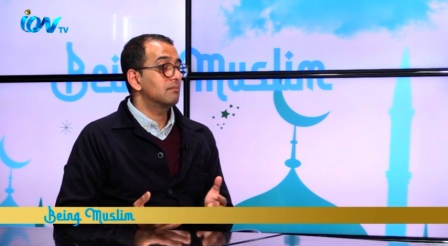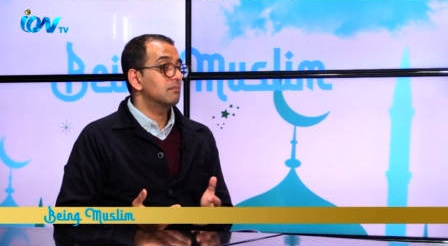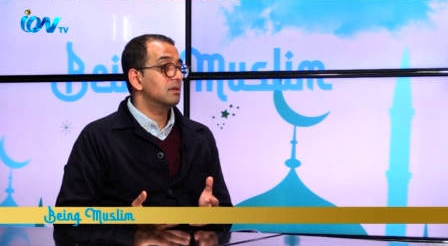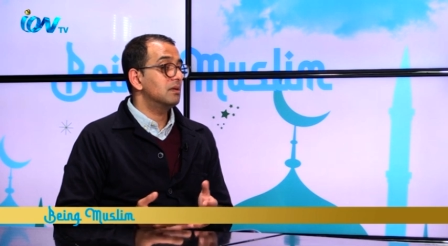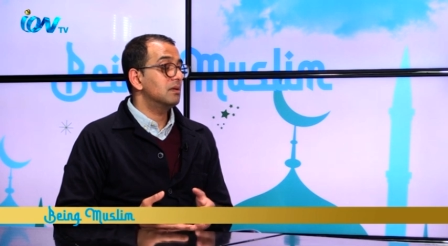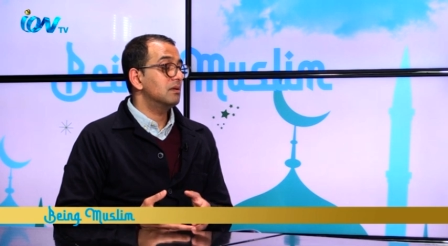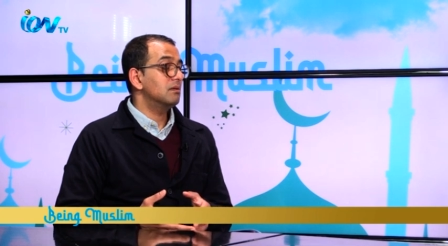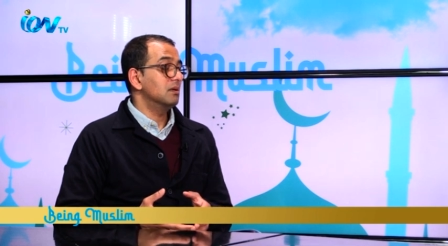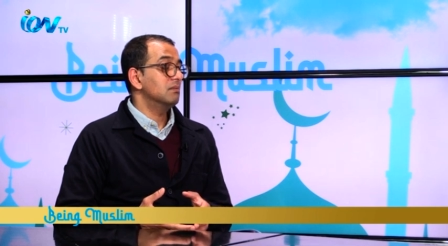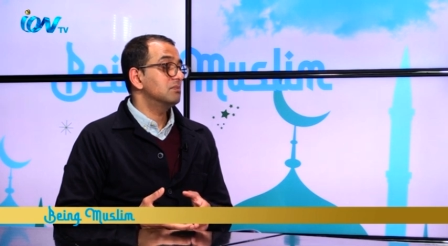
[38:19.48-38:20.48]

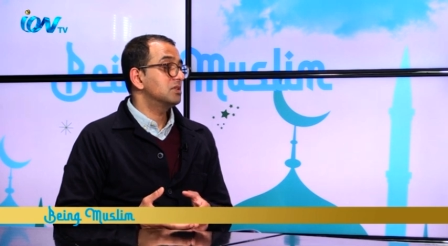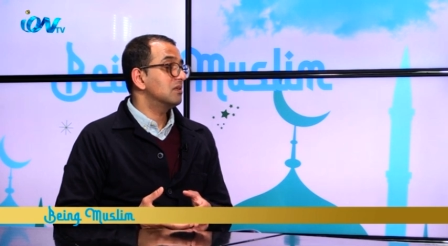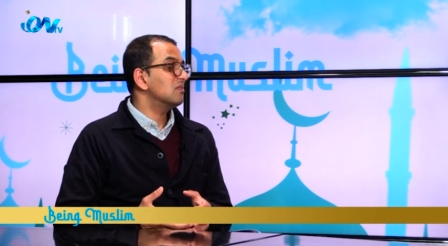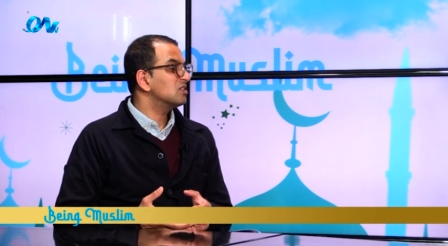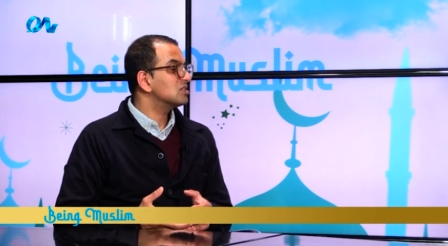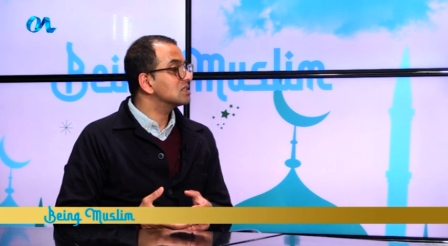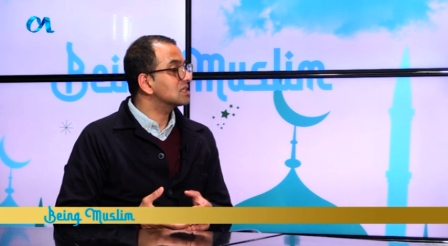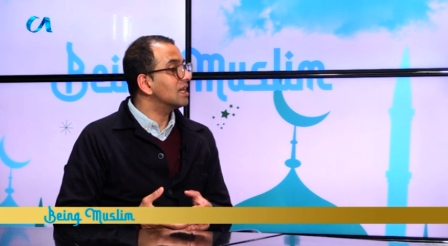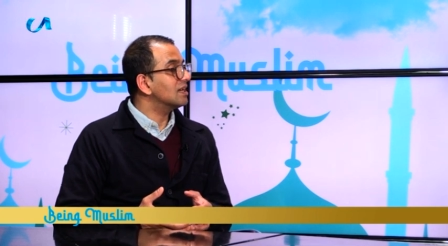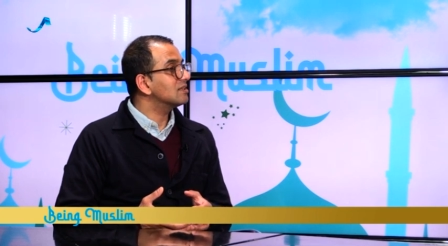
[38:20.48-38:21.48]
you know, generally just
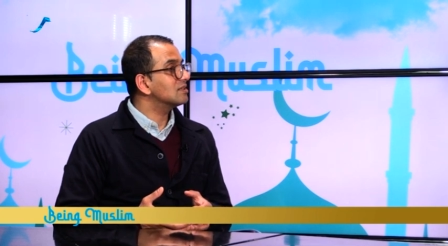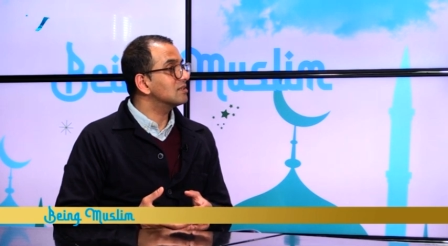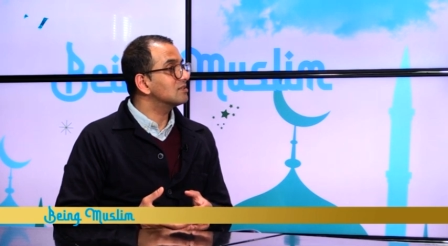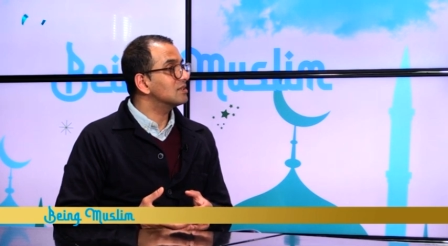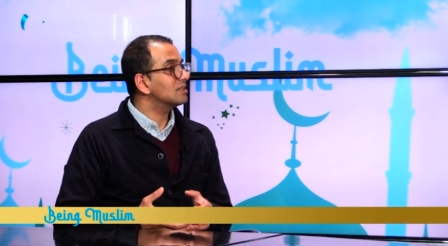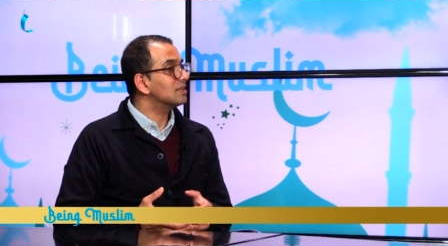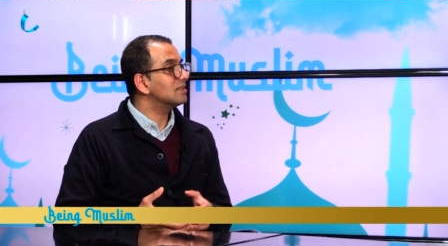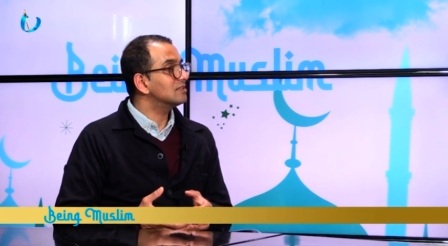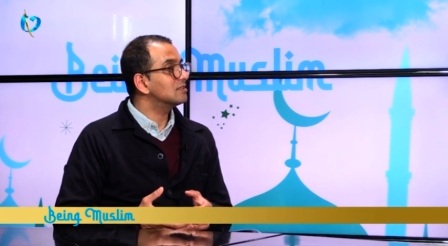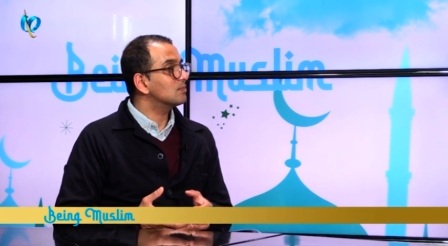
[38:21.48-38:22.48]
scared and they
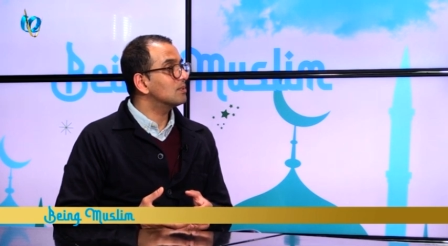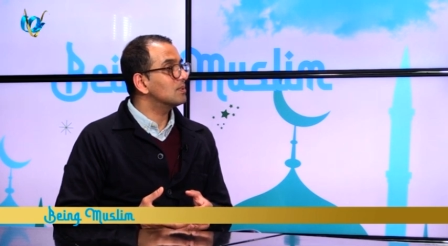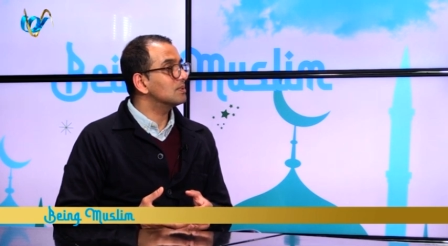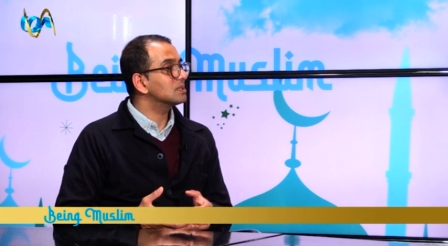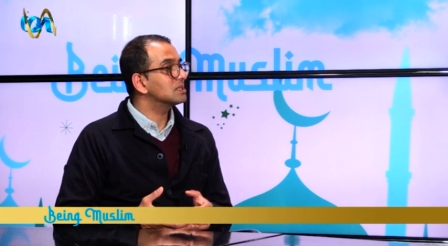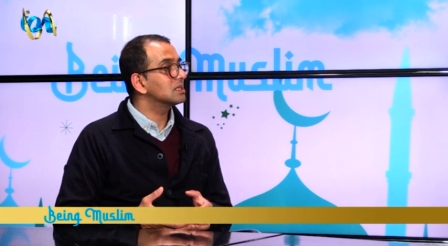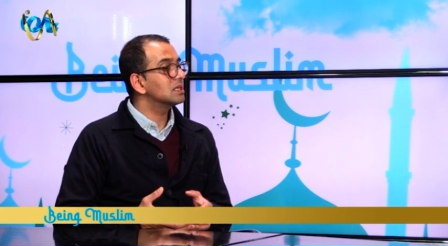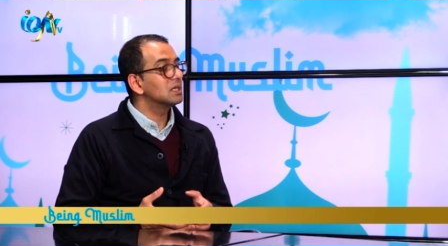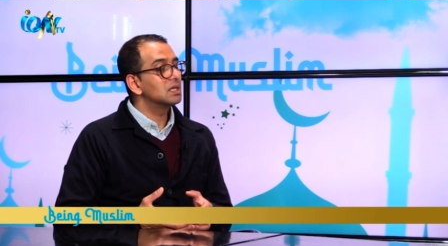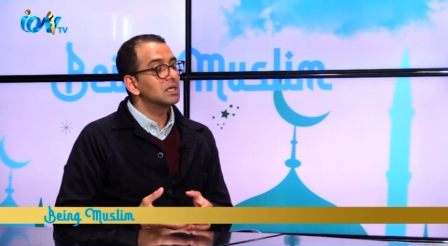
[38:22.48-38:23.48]
need support.
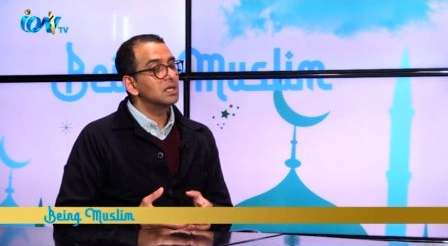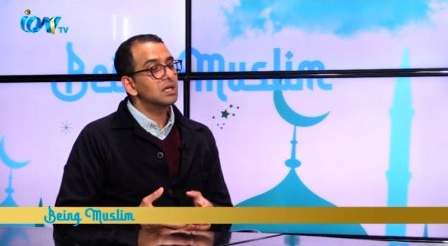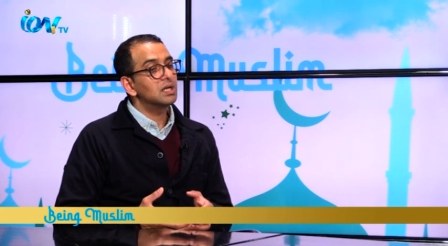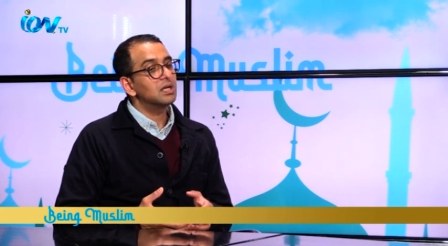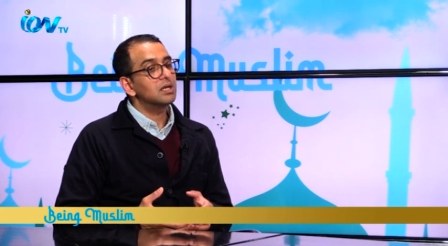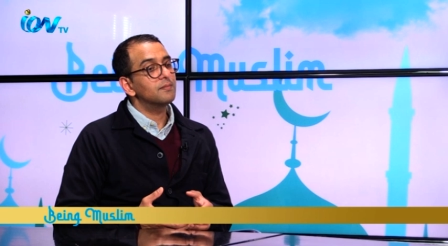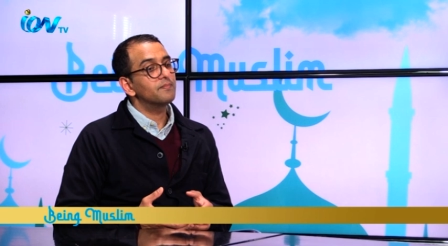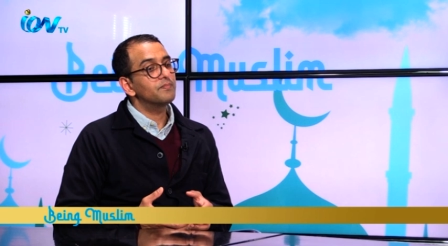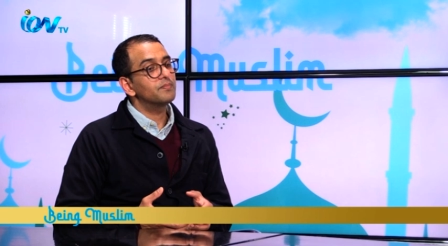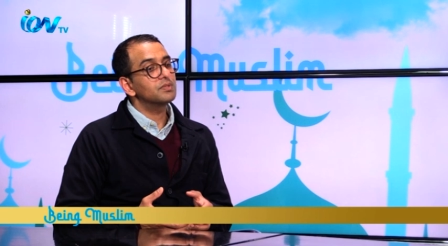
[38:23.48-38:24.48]

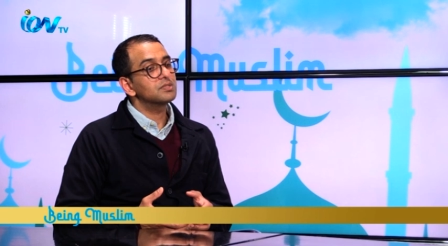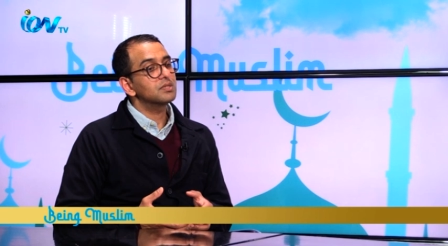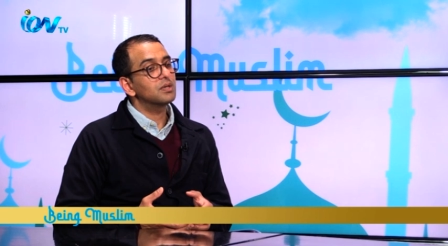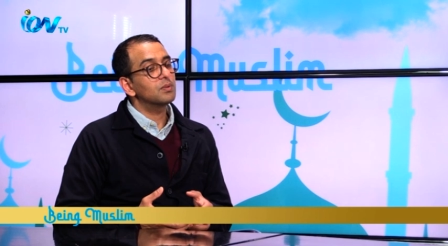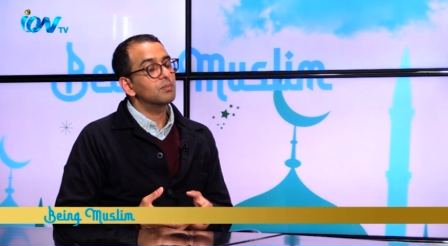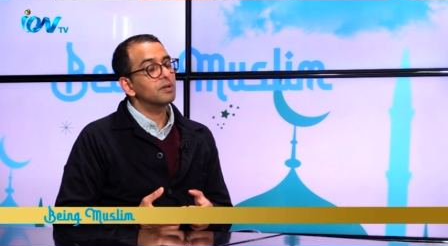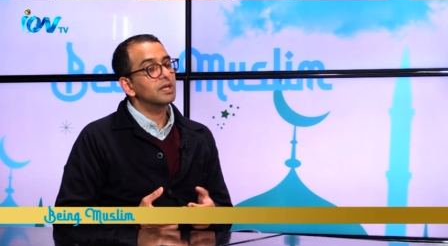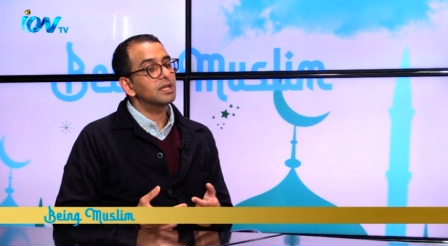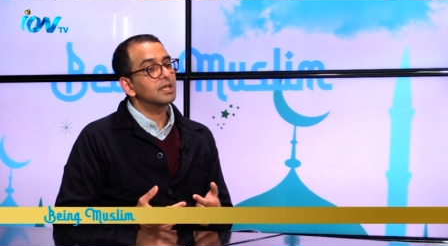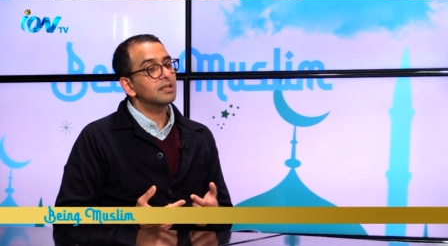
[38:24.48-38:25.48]
So
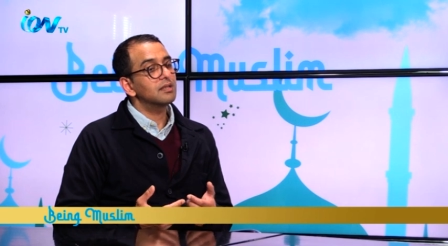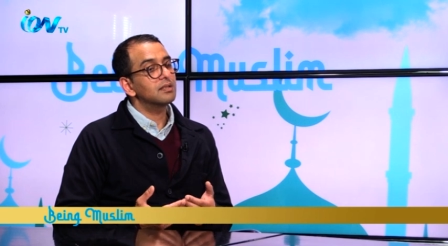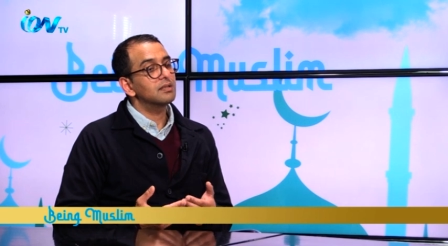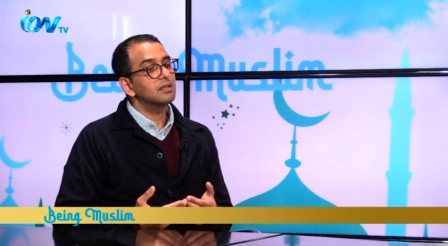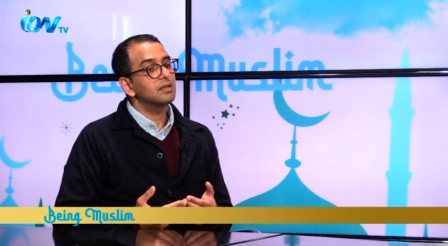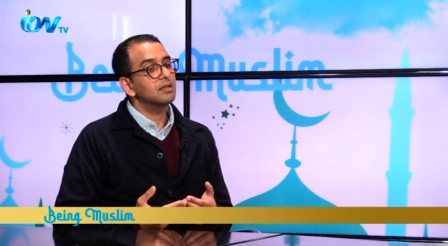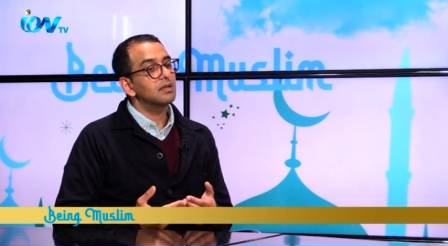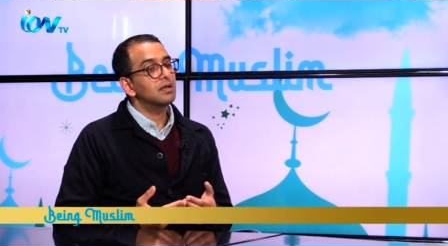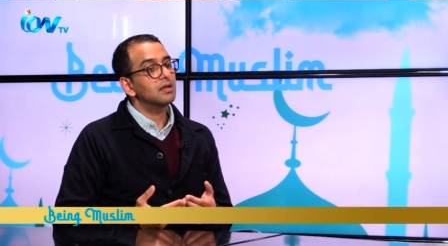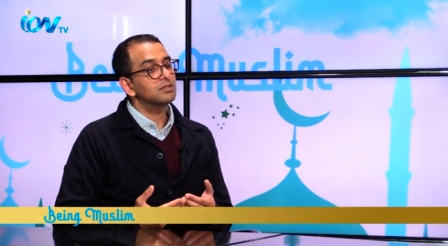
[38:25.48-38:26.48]
by getting
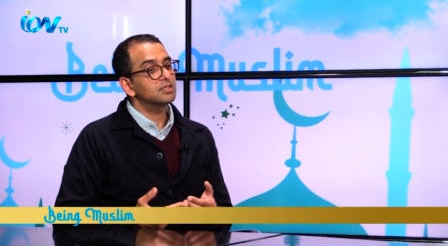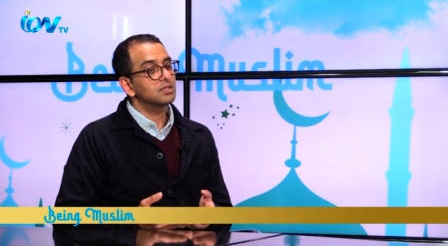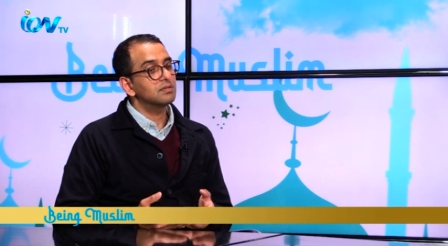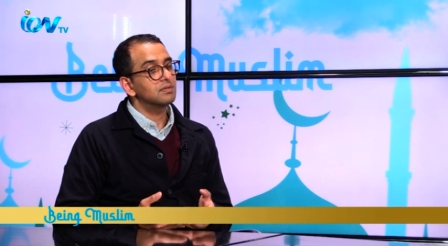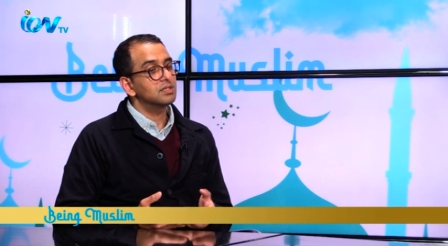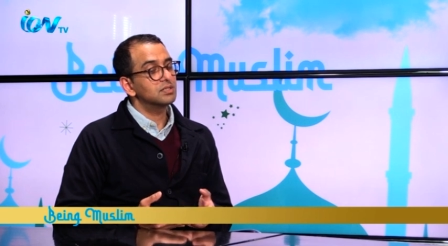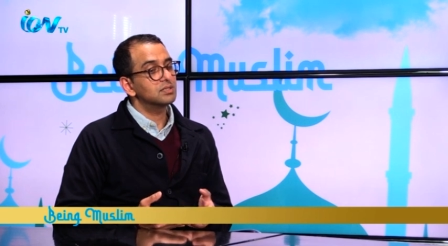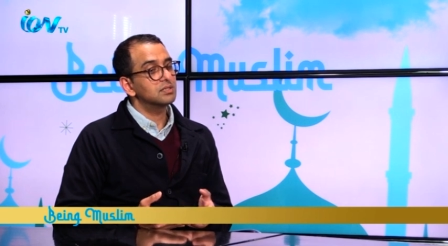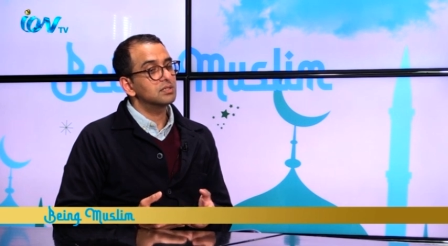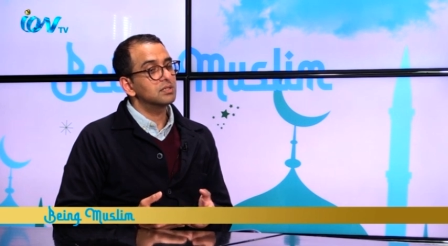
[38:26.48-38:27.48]
the elder
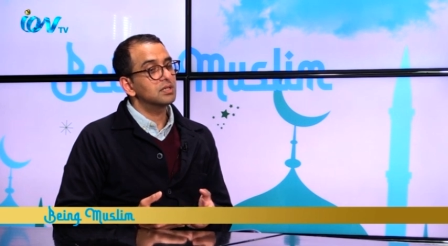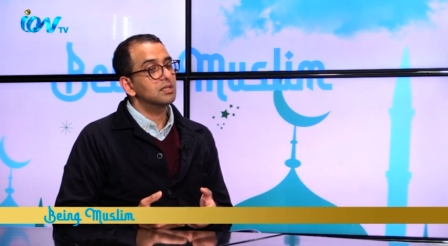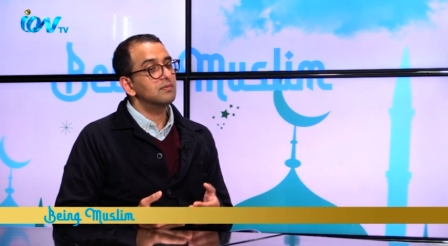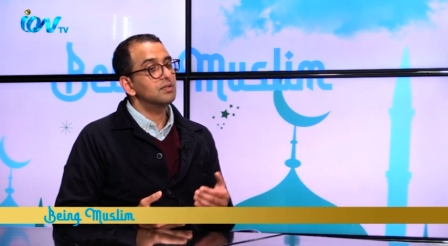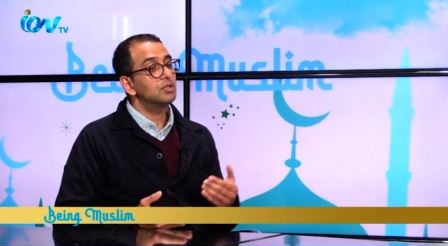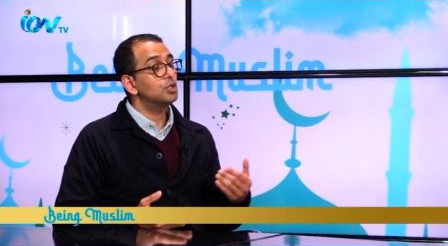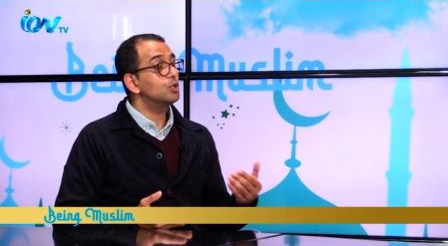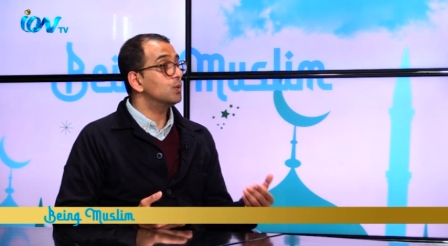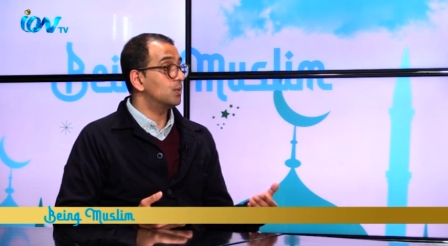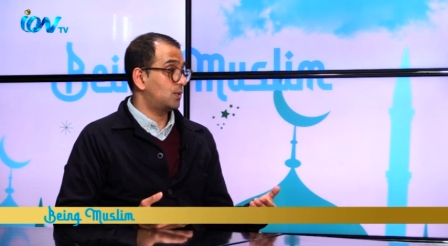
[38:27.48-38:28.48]
generation and even the
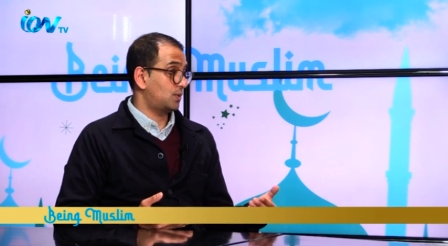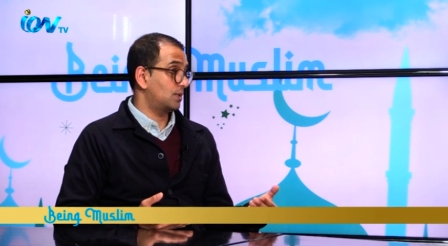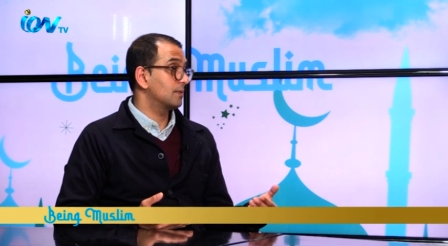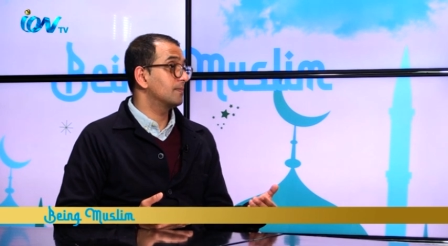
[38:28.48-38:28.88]
youth